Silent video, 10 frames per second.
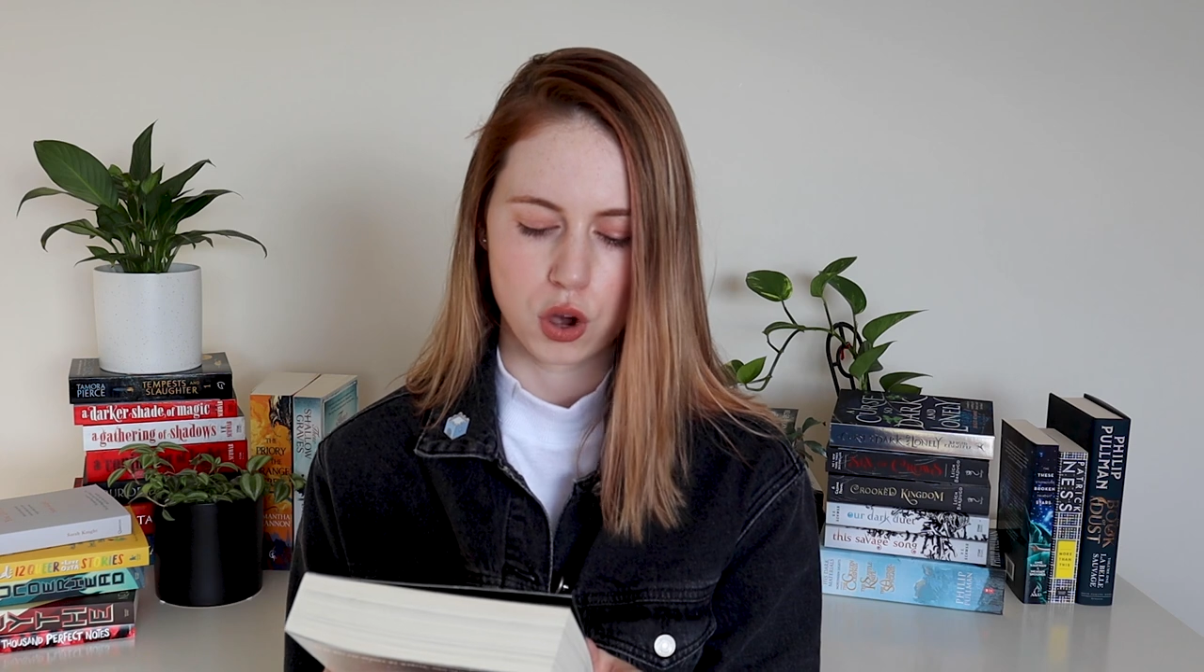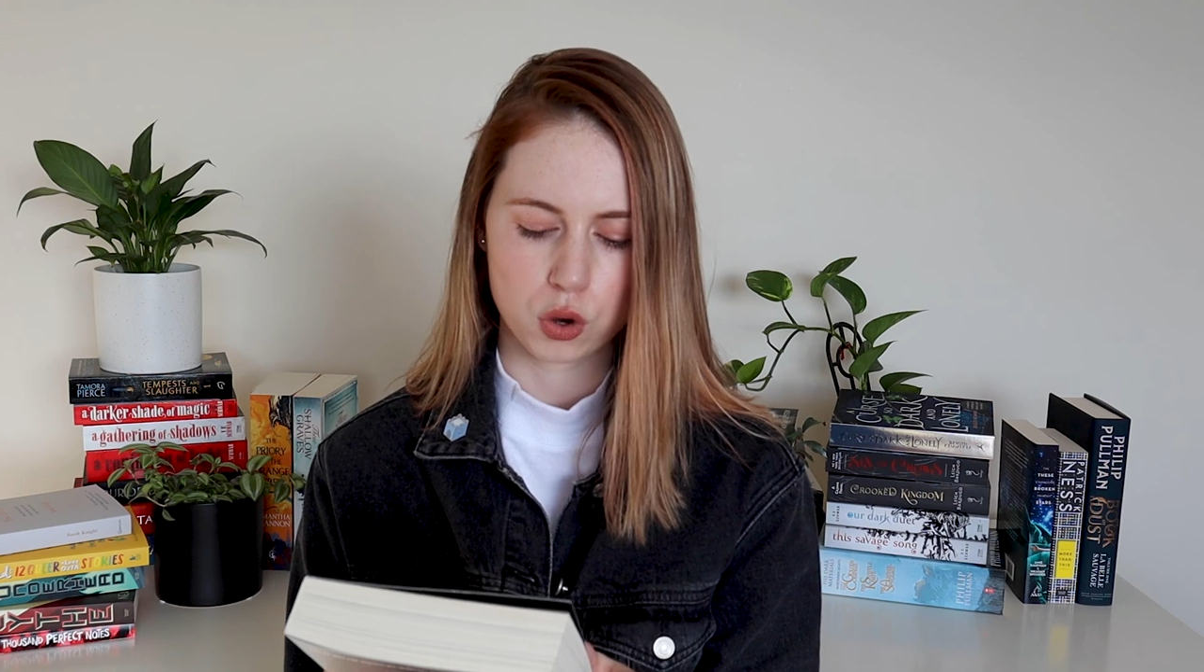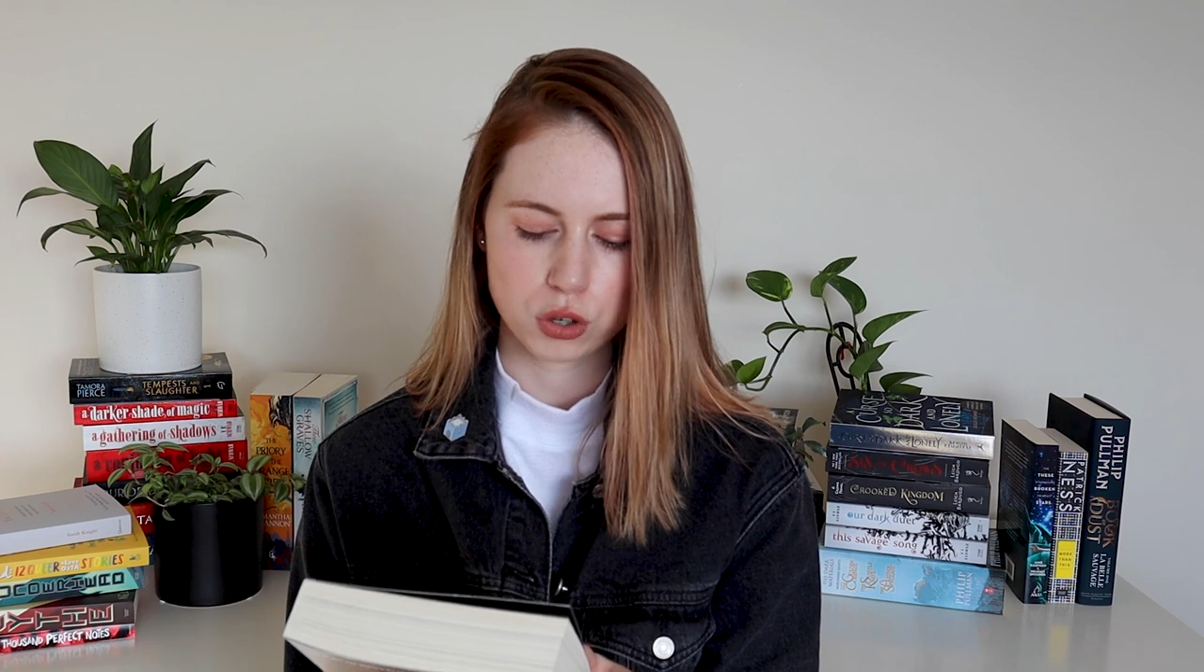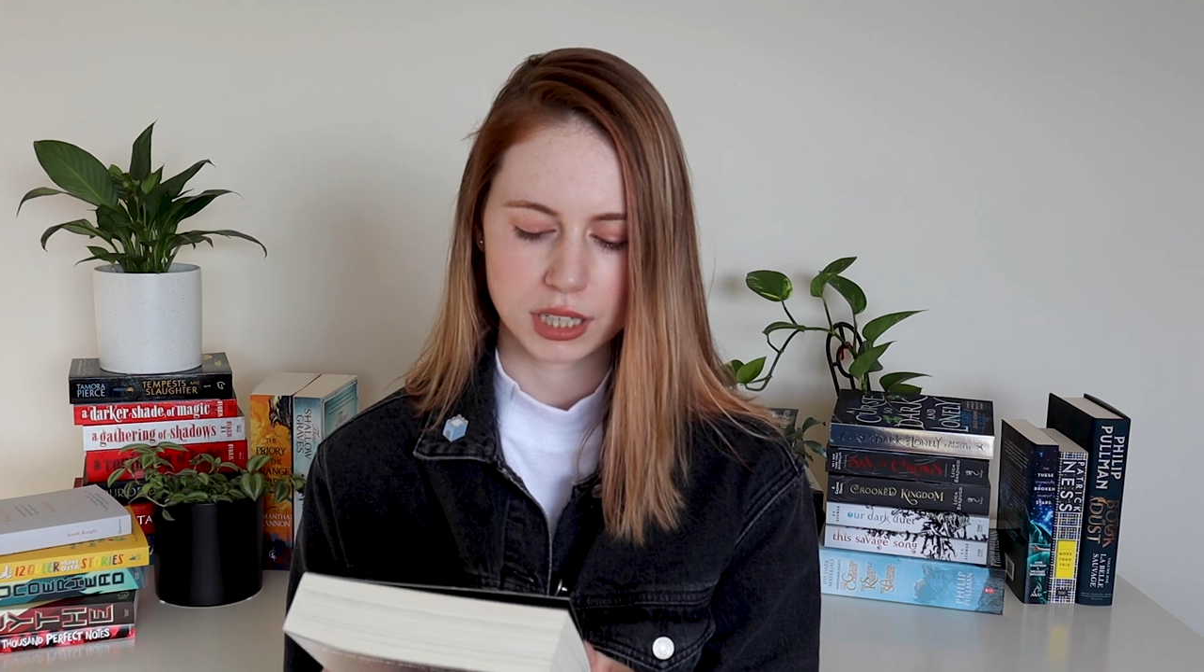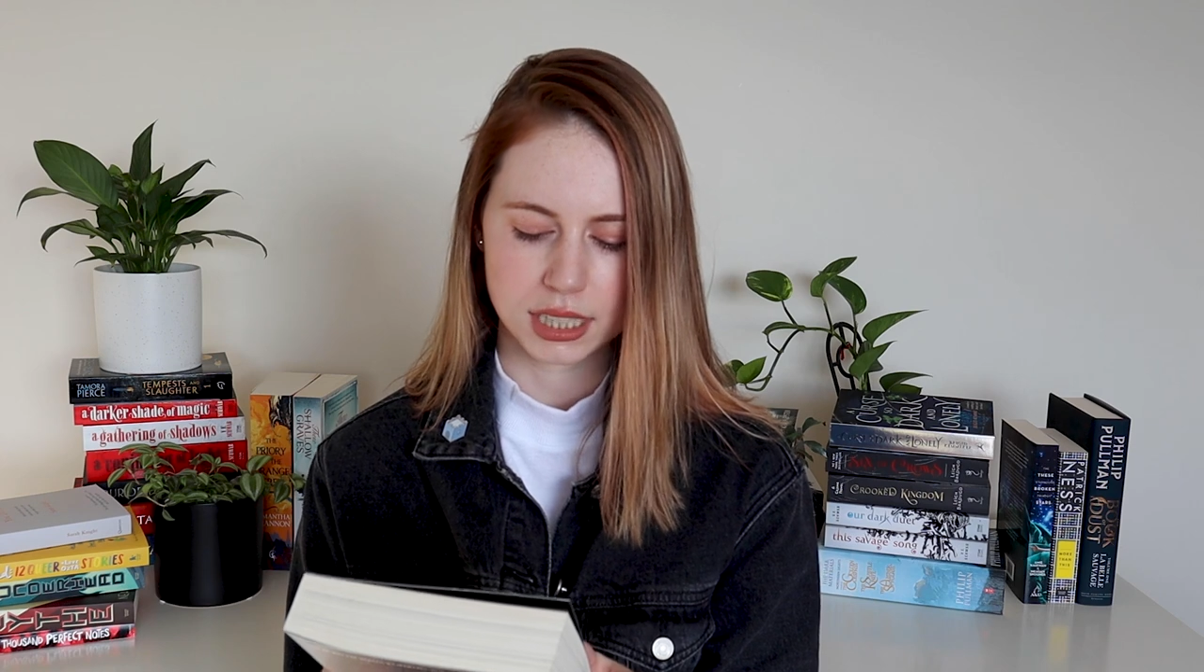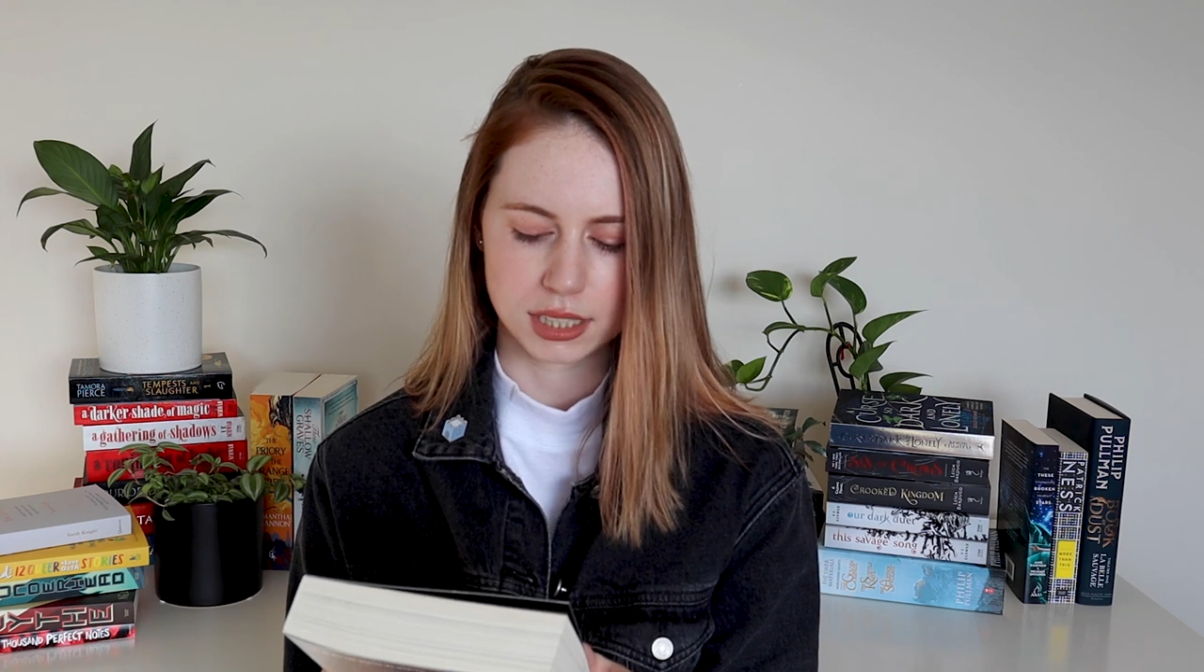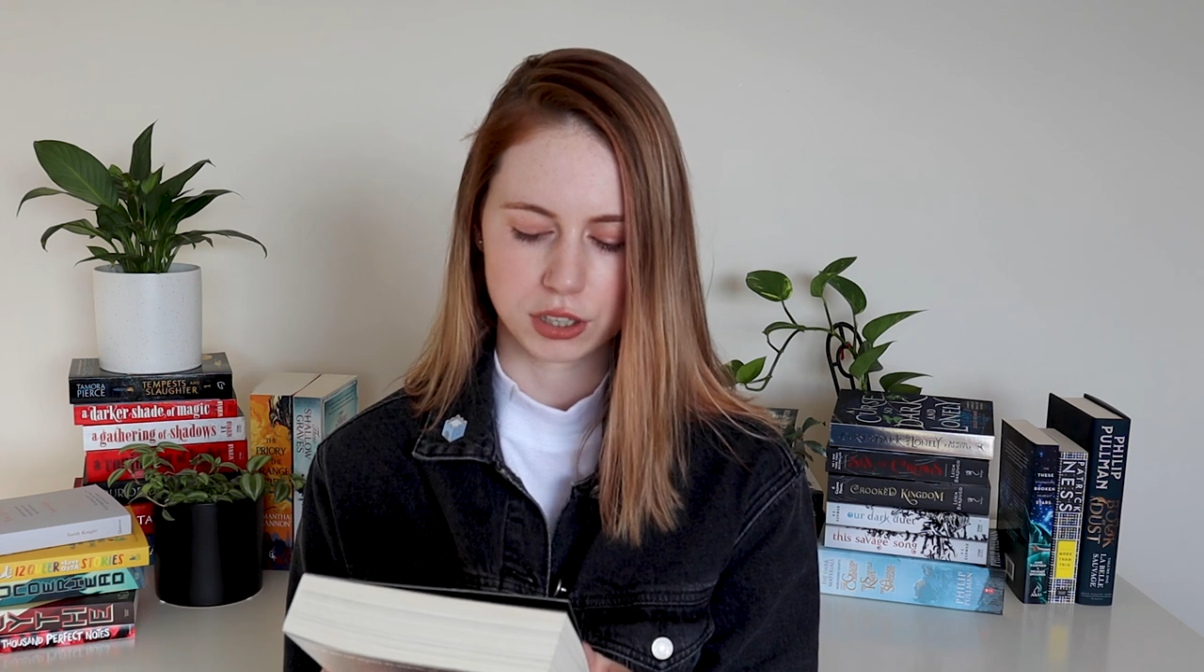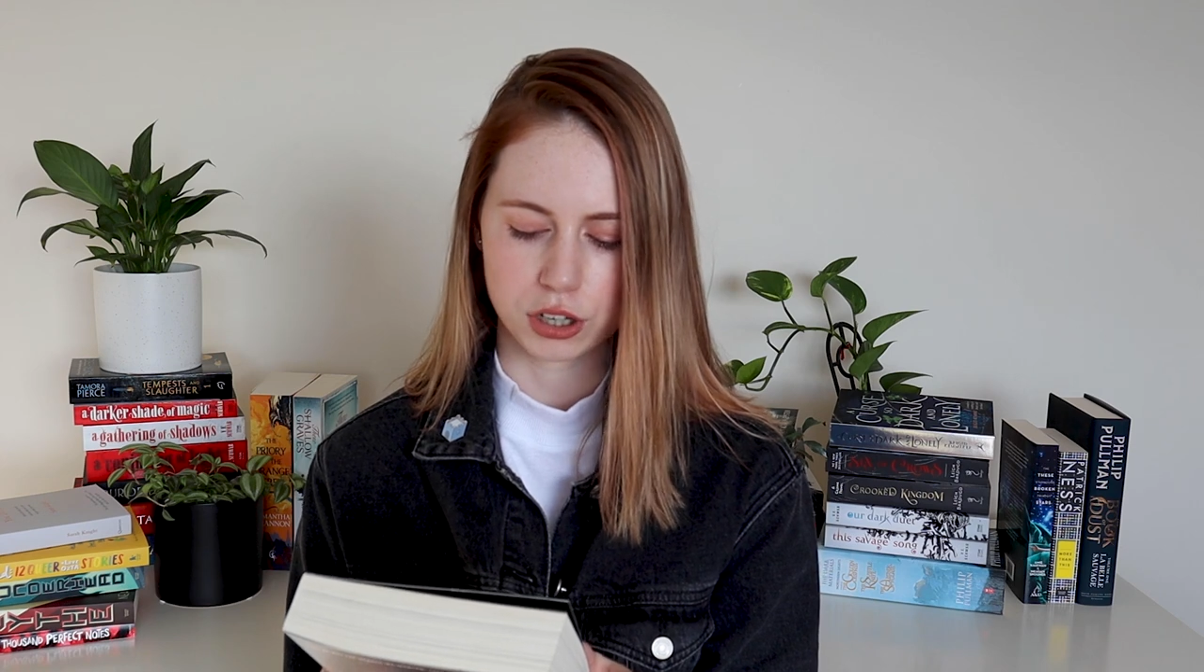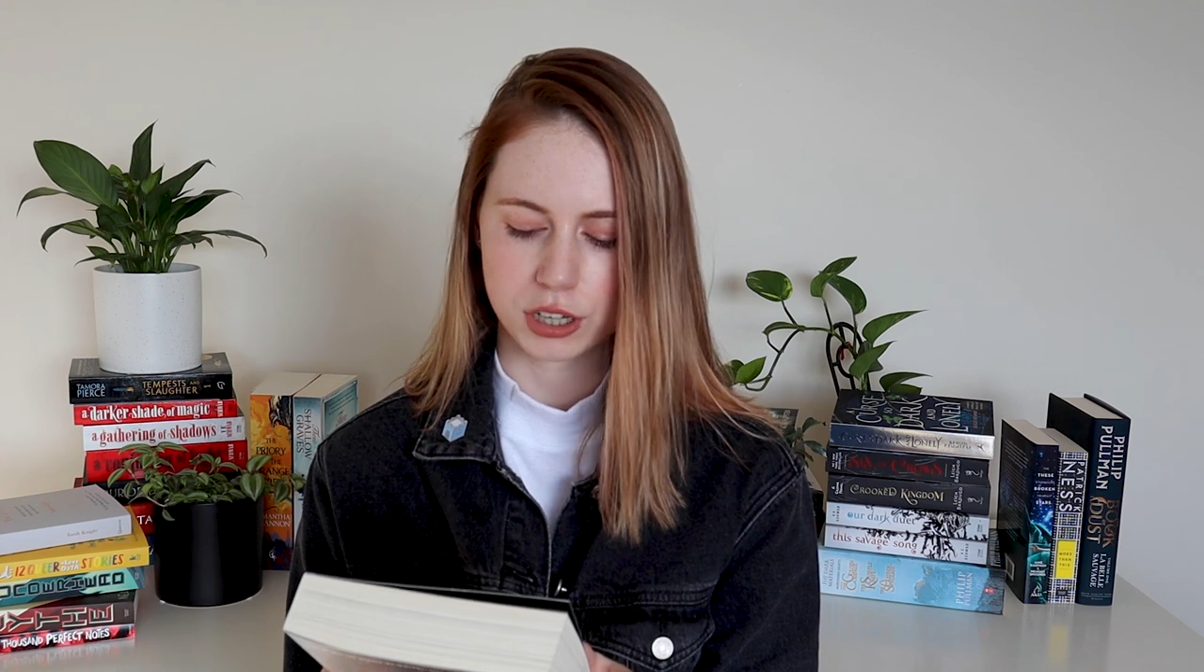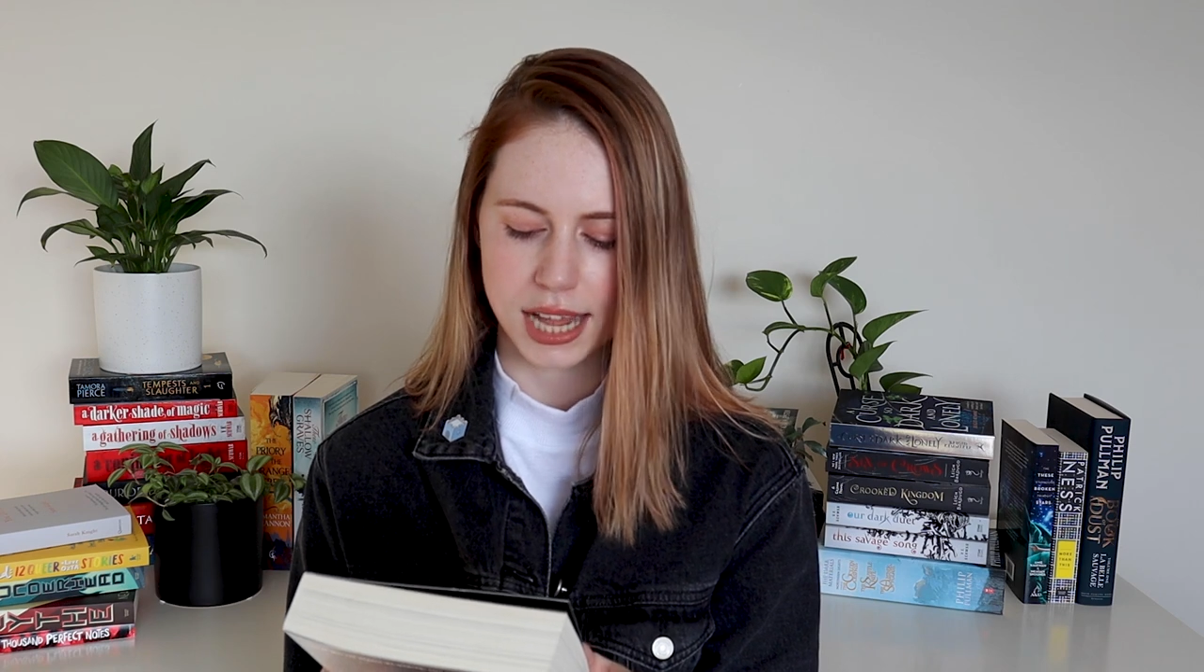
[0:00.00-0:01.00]
Ori is a
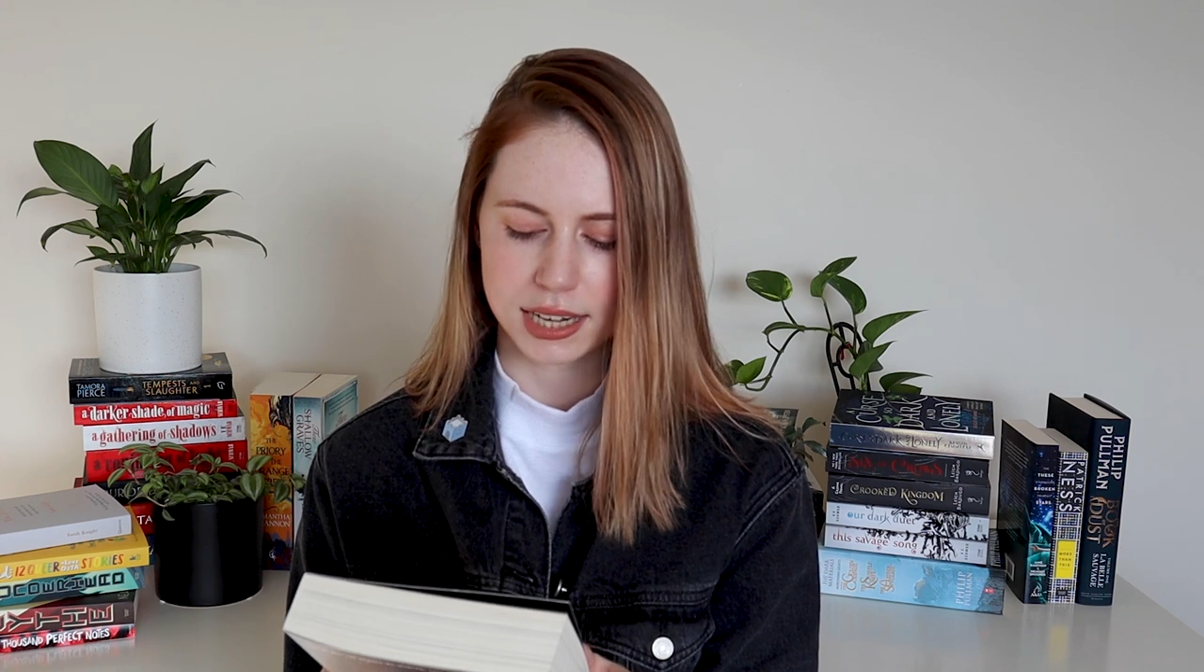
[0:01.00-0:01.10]
girl